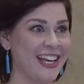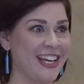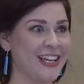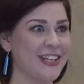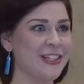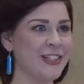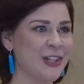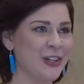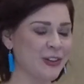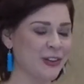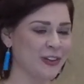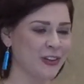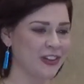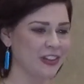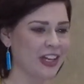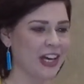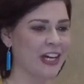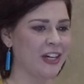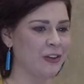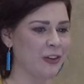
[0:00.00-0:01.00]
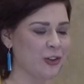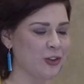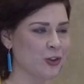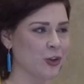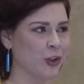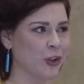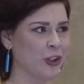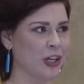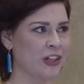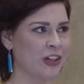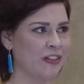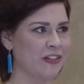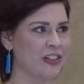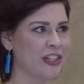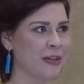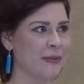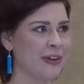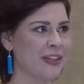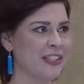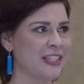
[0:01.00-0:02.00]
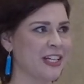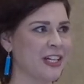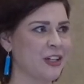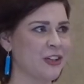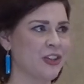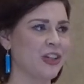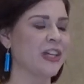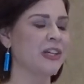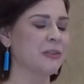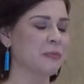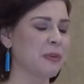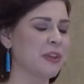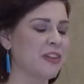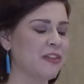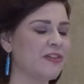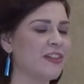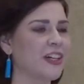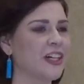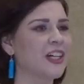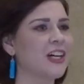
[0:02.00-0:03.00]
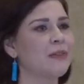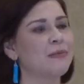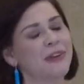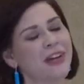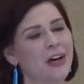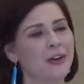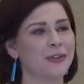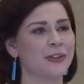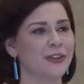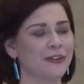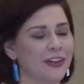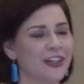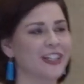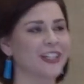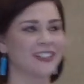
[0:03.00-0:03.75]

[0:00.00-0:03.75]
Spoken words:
So I always joke around, every time I see her, she gives me the finger. I'm like, how's your finger?